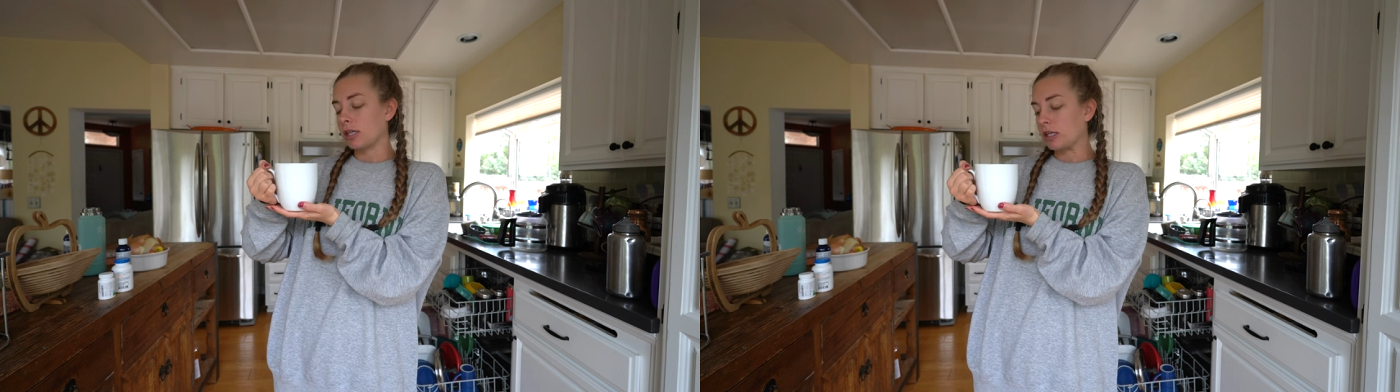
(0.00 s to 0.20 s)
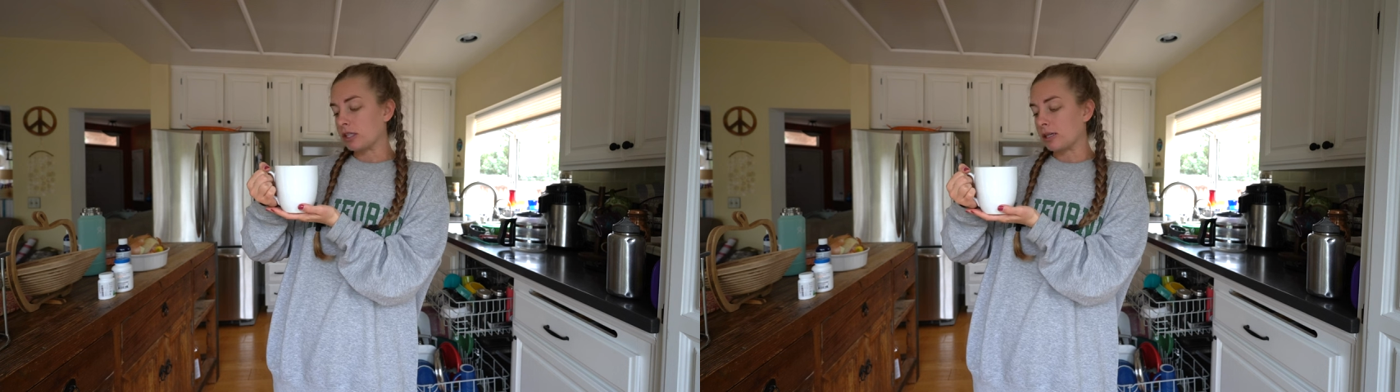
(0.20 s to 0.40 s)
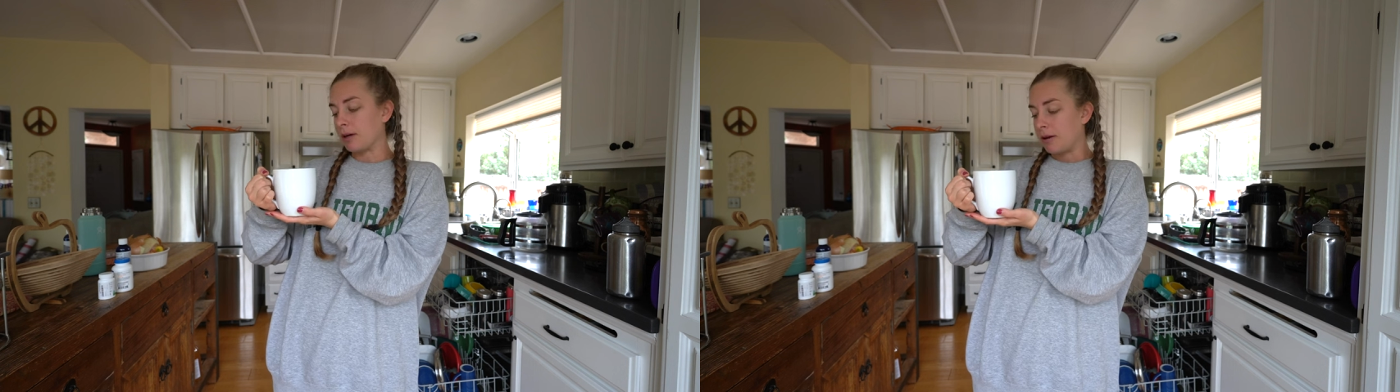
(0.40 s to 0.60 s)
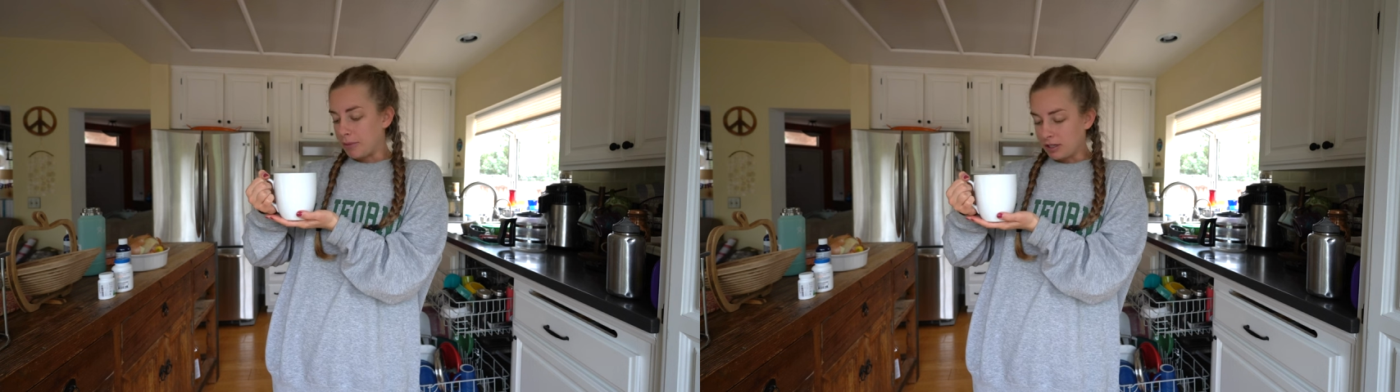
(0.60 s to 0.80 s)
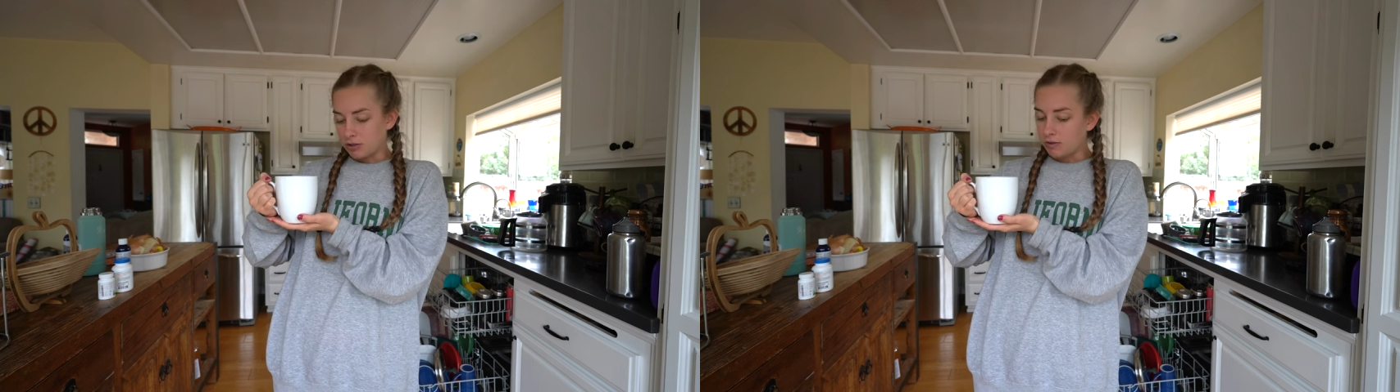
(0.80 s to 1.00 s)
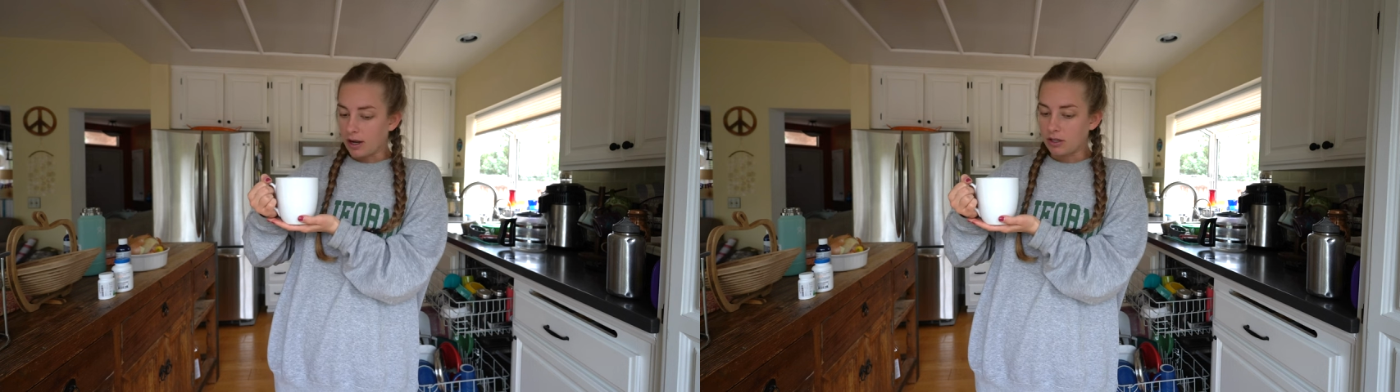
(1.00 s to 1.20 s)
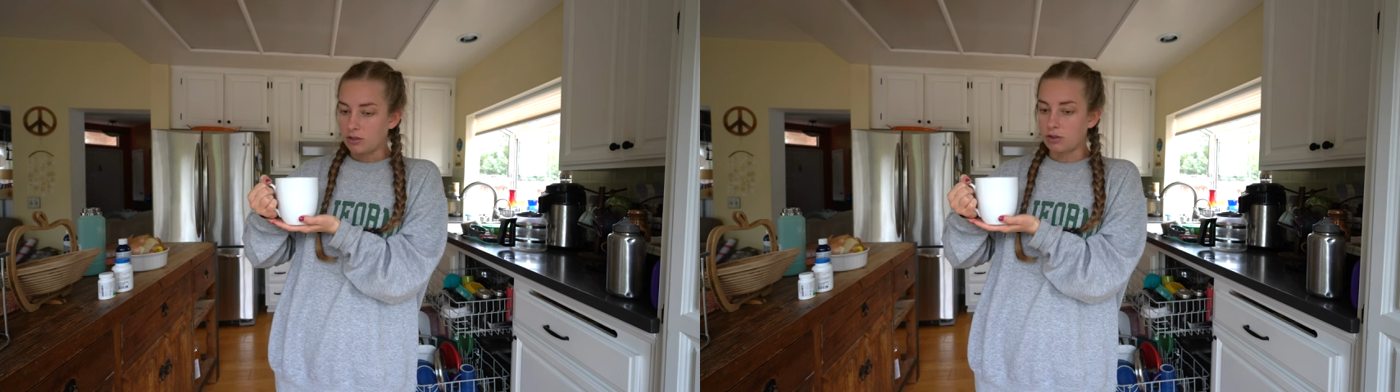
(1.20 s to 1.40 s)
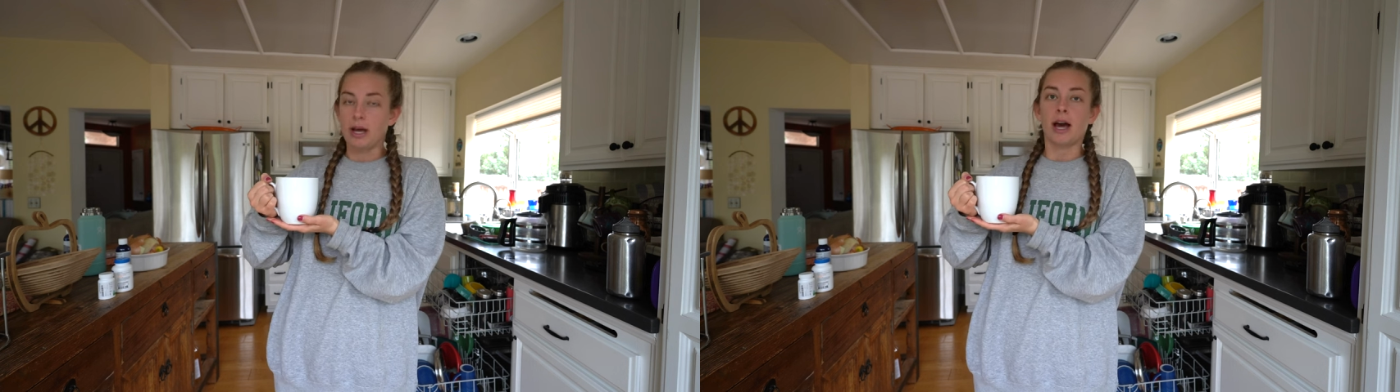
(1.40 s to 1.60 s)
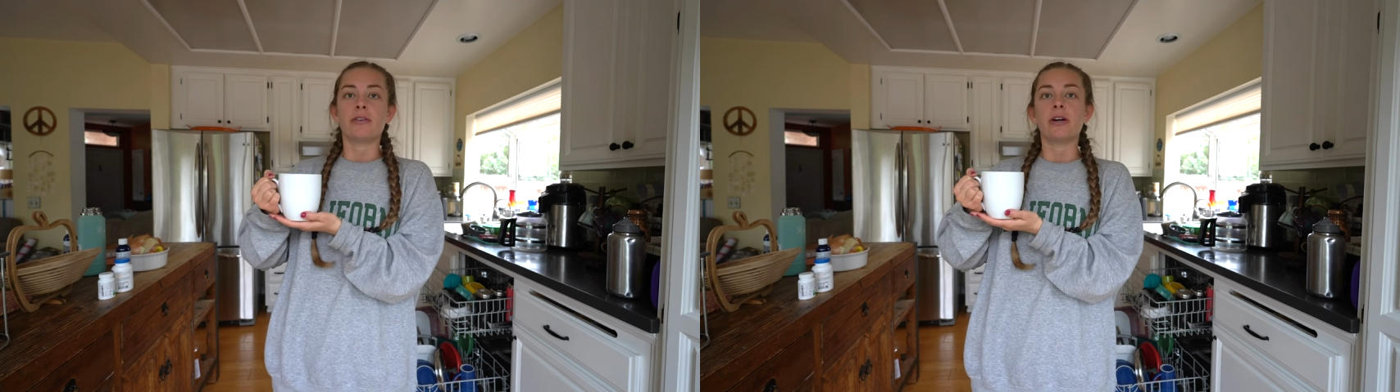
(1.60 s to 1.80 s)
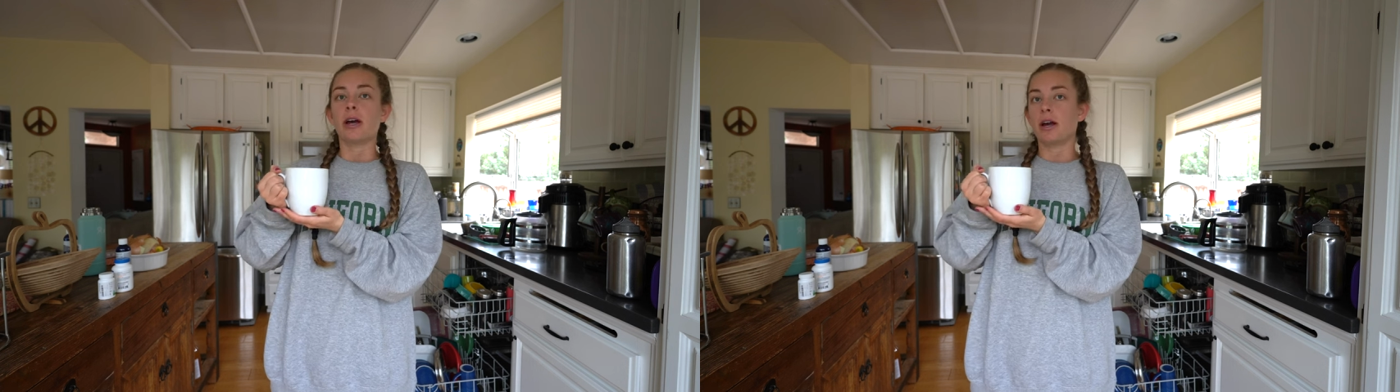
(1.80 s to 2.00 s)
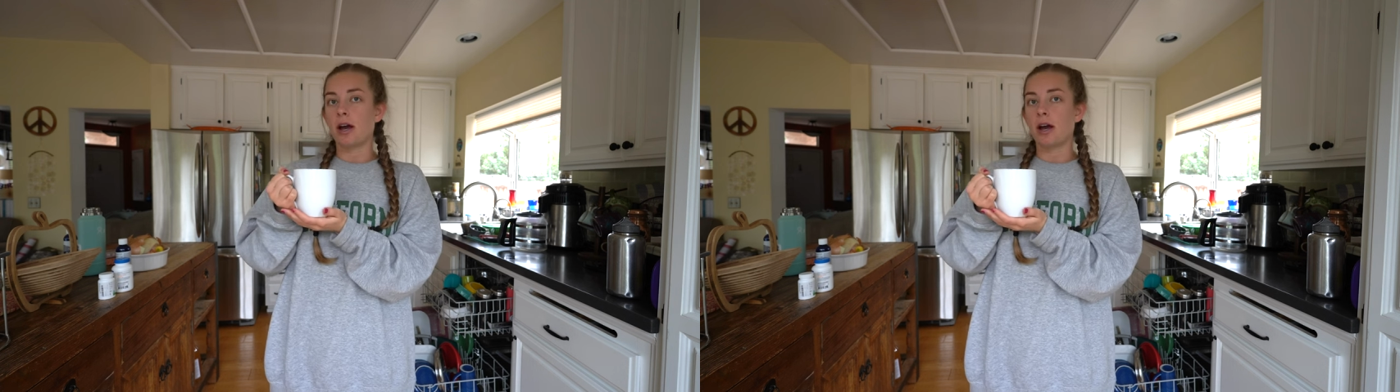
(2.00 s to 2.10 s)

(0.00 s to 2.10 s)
literally my best friend, so I have it